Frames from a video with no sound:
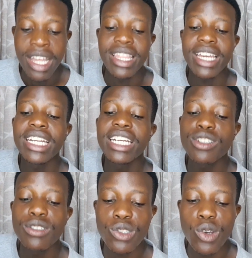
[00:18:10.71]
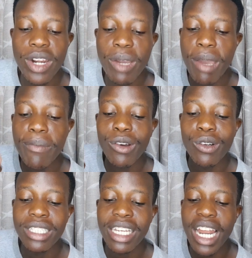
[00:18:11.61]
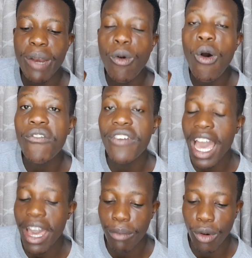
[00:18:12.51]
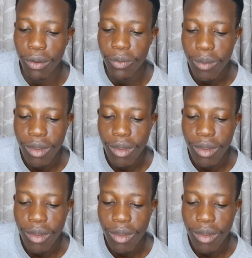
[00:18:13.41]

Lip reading: the creation story may be considered more viable